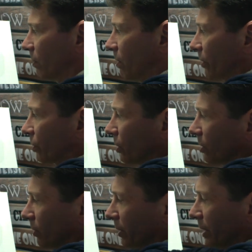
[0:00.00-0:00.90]
our
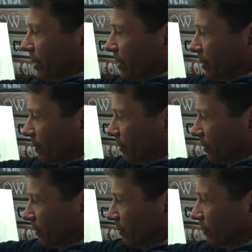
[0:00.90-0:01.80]
turtle here
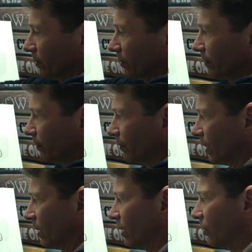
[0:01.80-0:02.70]

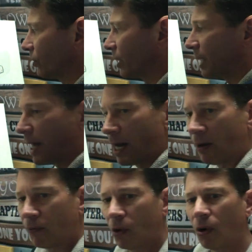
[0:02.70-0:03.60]
is going to
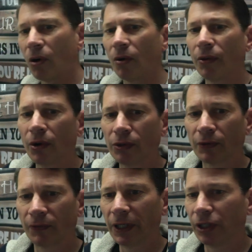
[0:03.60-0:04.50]
have all of those
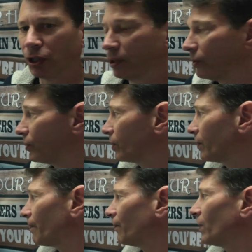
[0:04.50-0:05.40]
features
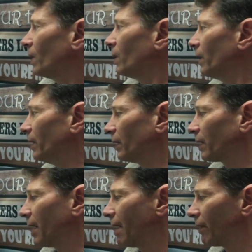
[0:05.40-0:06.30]
in the
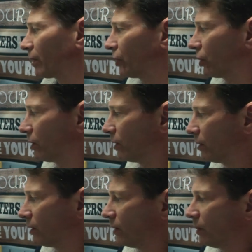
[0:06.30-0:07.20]
caricature
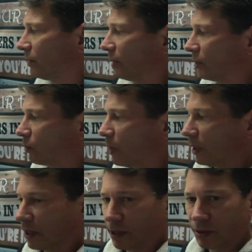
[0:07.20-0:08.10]
as
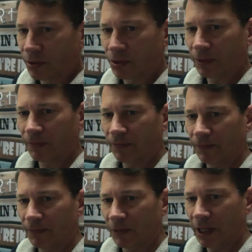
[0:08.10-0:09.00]
well as
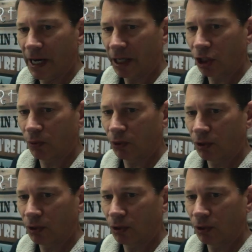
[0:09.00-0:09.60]
the actual